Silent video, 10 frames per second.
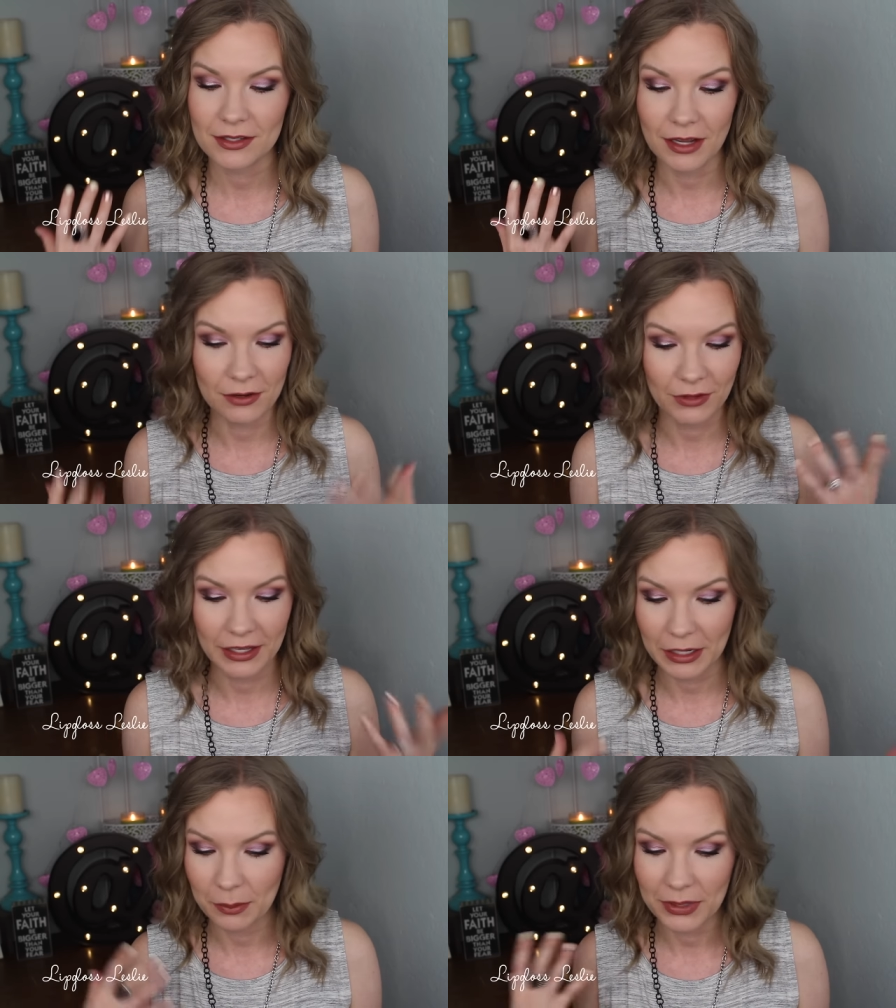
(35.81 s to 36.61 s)
It's kind of
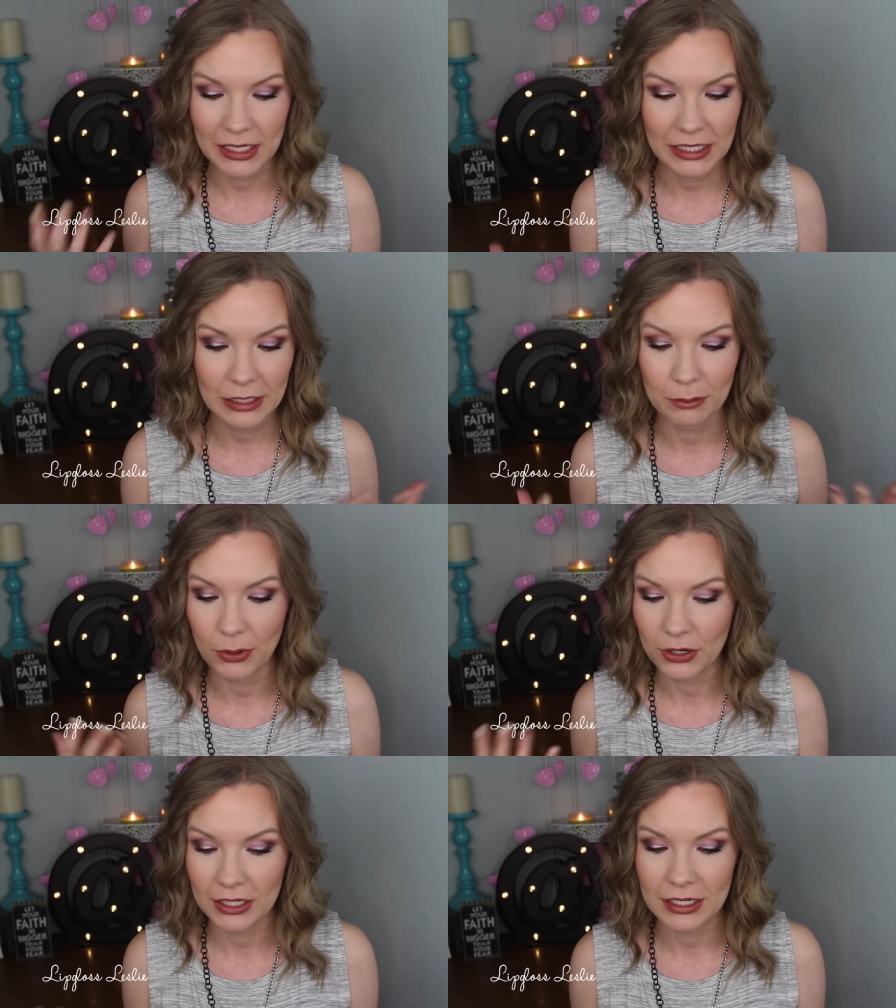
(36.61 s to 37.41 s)
like a pinky
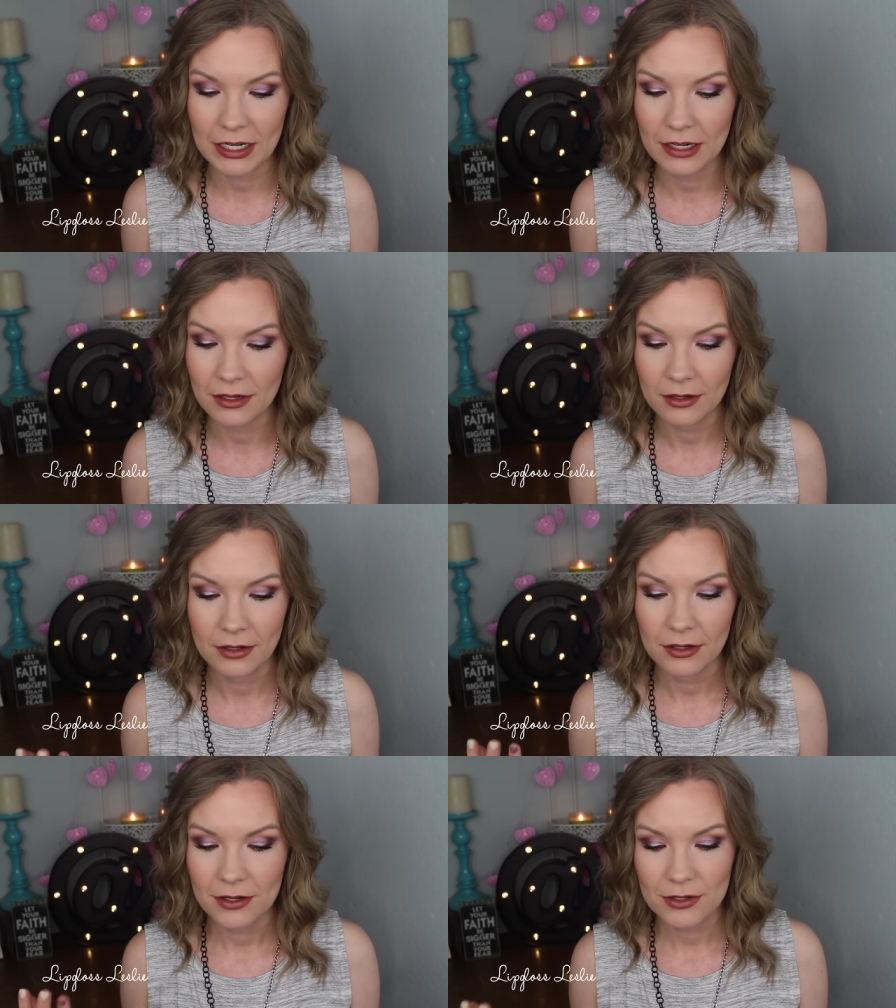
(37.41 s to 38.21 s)
burgundy
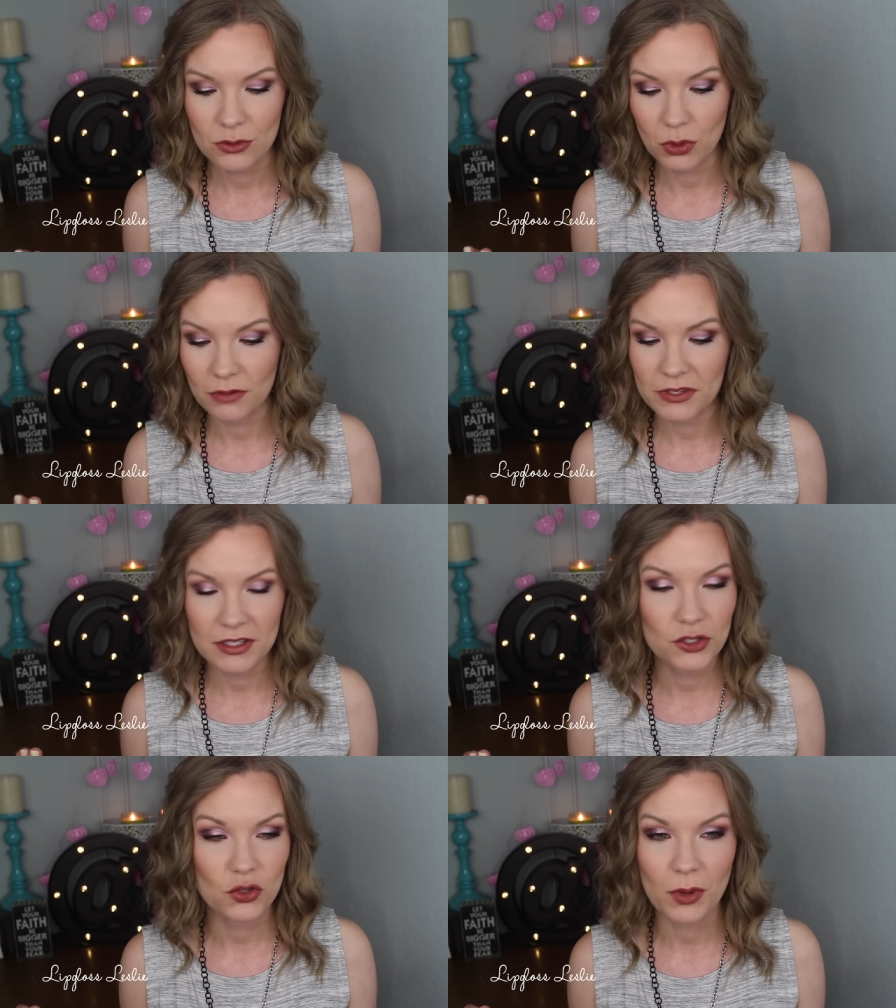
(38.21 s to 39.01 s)
sort of a
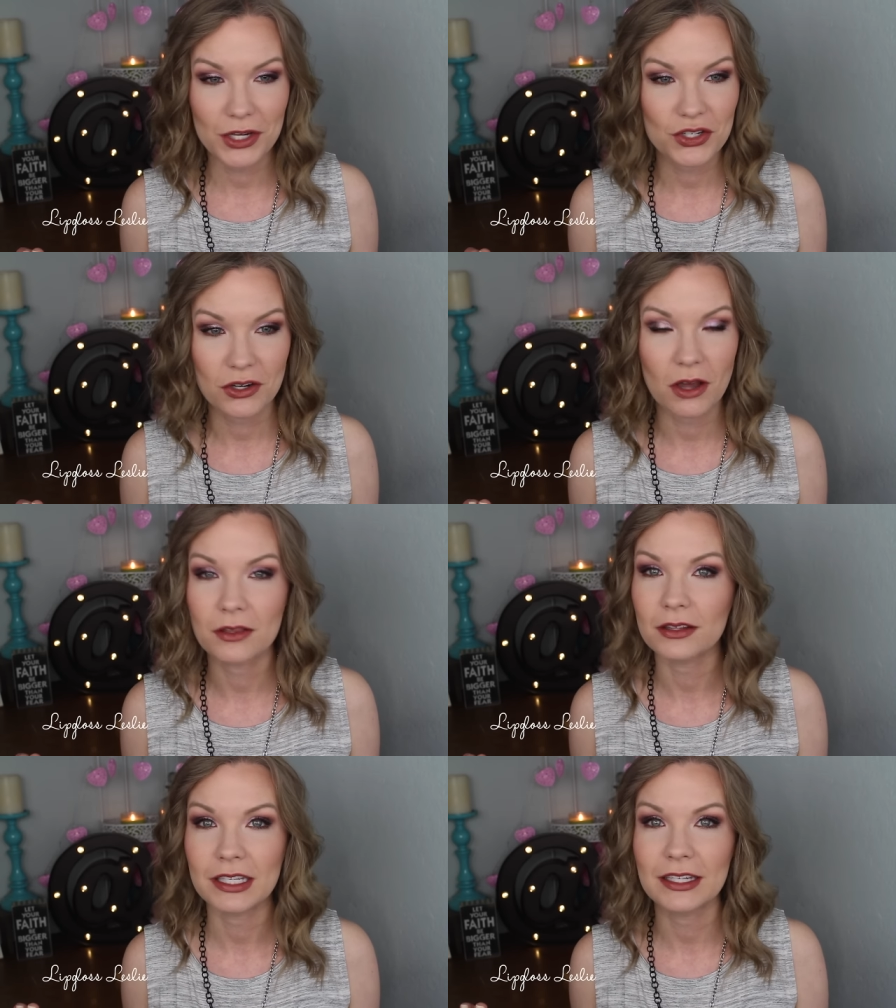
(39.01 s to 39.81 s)
situation on
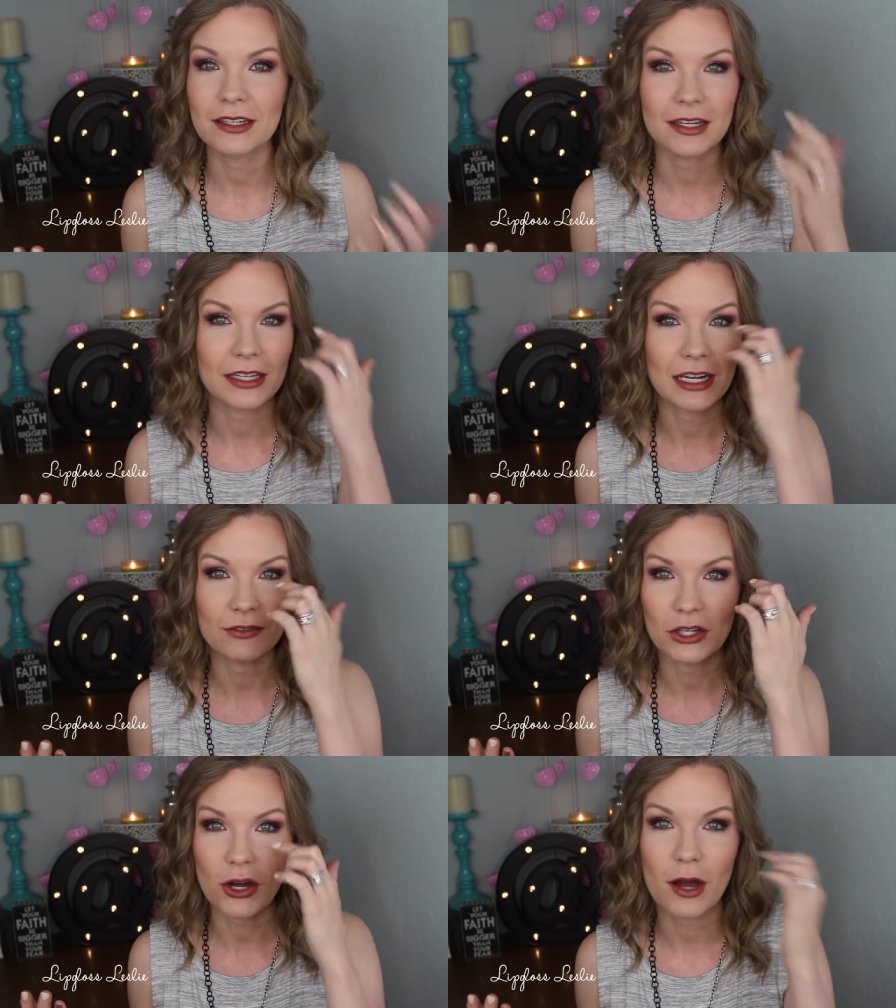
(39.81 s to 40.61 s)
the lid and
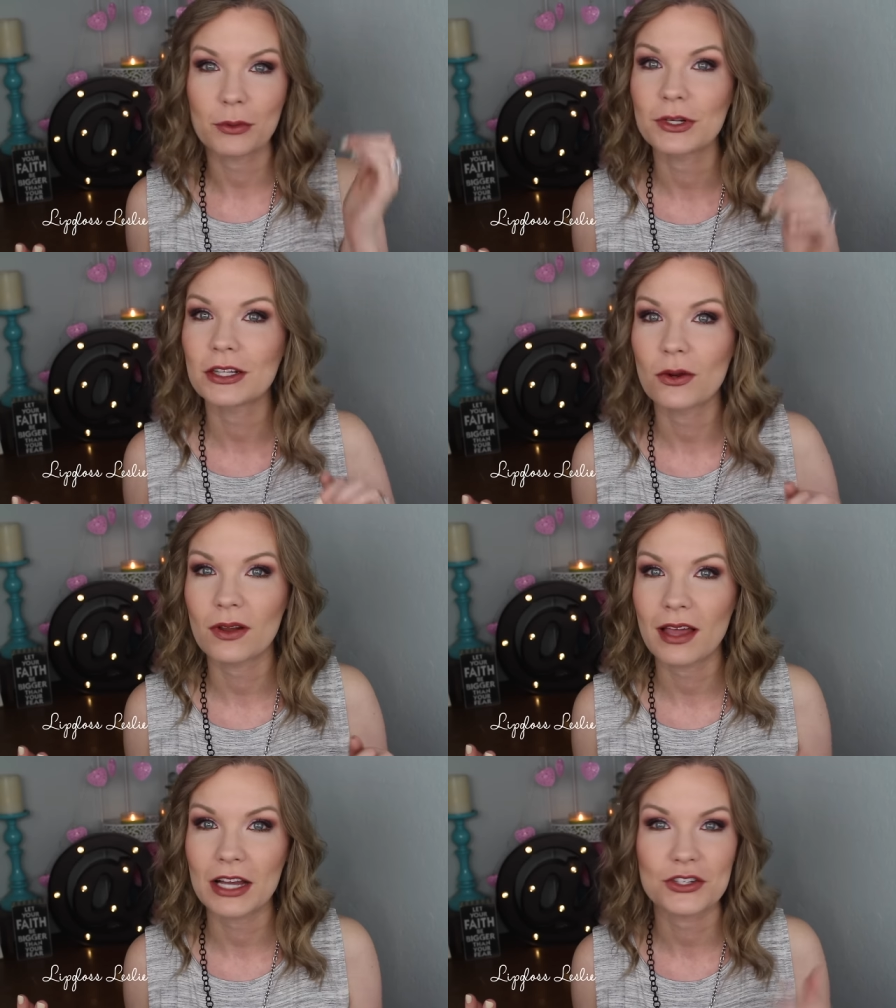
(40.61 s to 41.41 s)
kind of a coppery
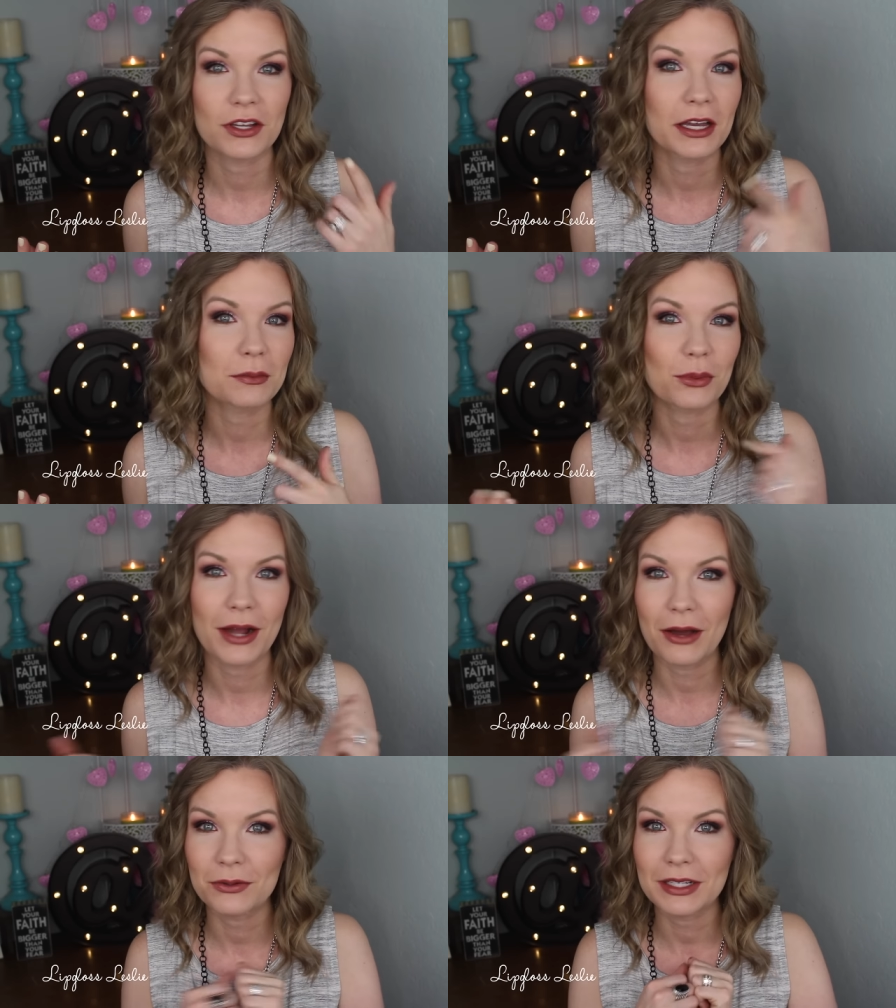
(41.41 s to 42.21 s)
lower lash line,
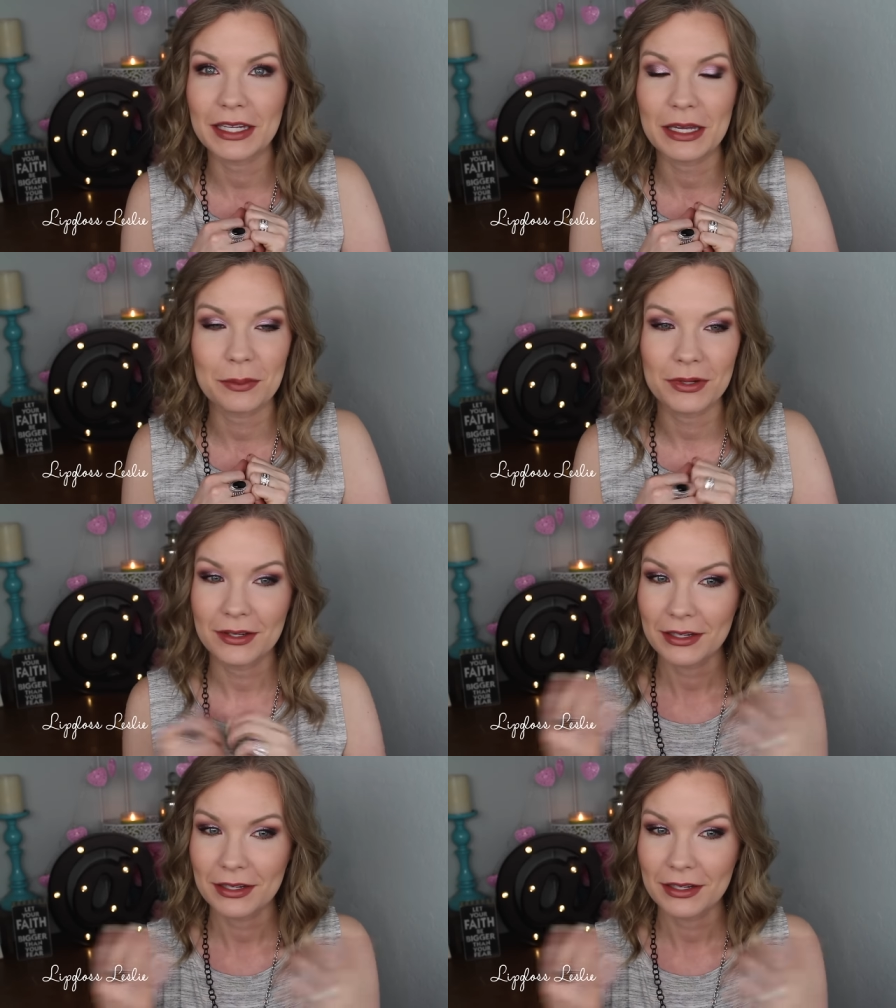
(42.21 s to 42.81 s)
brown lip,